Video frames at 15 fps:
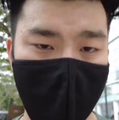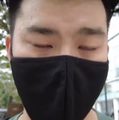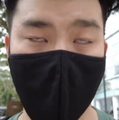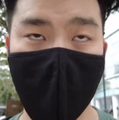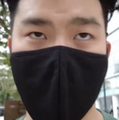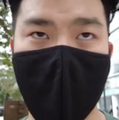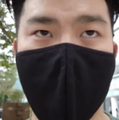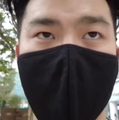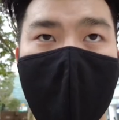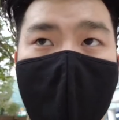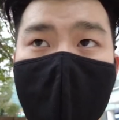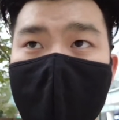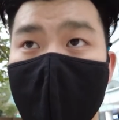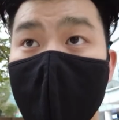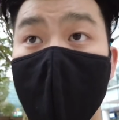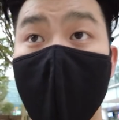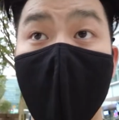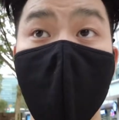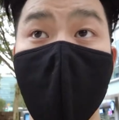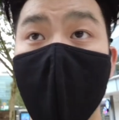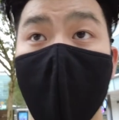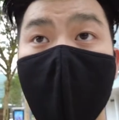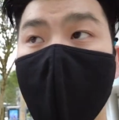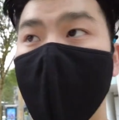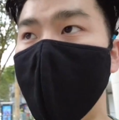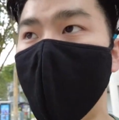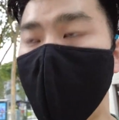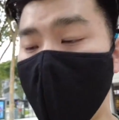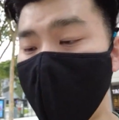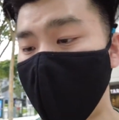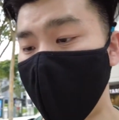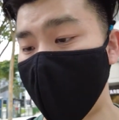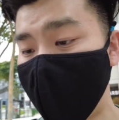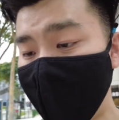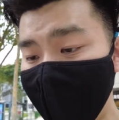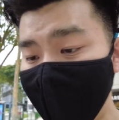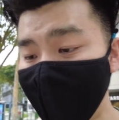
people only can get this and I'm finally level 45.